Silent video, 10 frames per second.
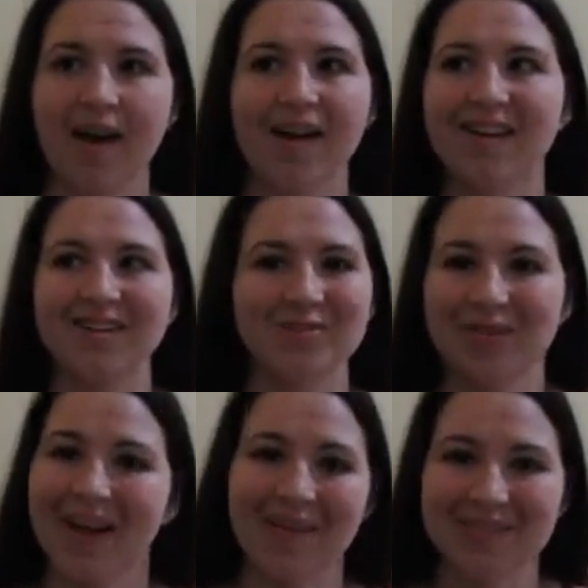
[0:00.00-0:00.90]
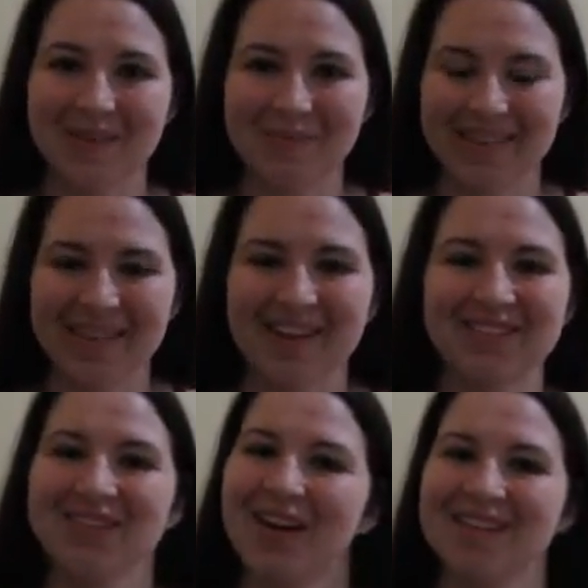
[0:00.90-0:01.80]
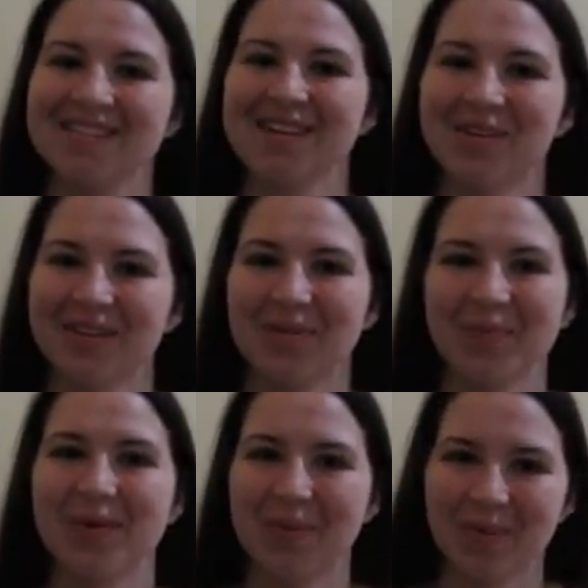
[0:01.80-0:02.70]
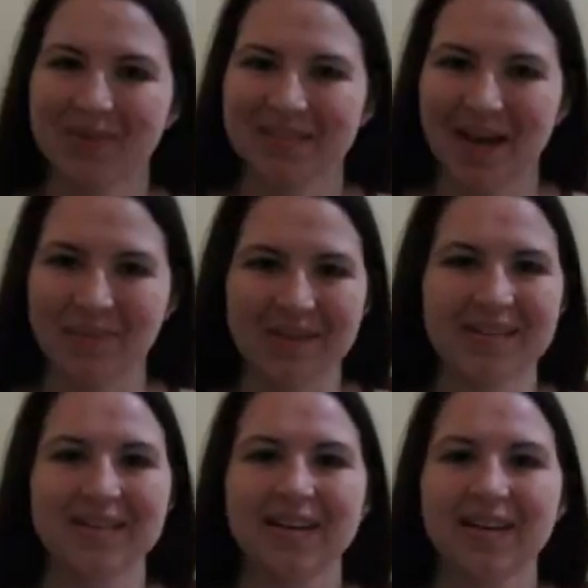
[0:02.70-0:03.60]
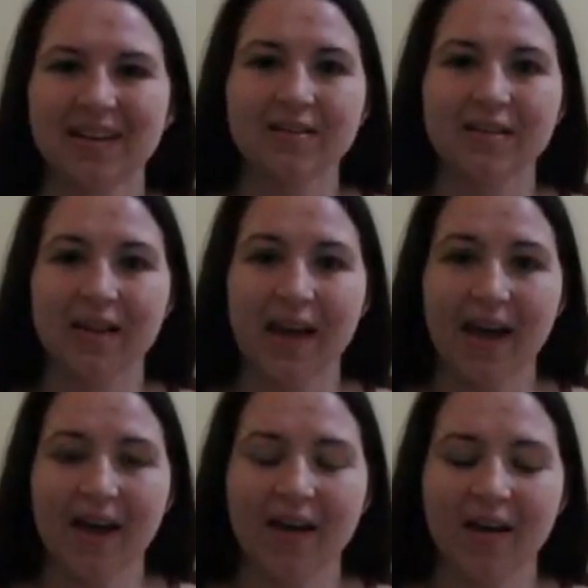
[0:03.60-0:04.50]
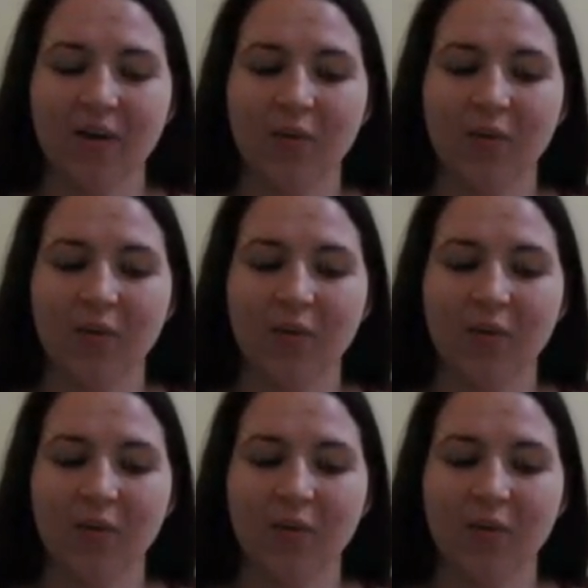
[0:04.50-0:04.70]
and I just want to have something there so you guys can know a little bit about what's happened. Today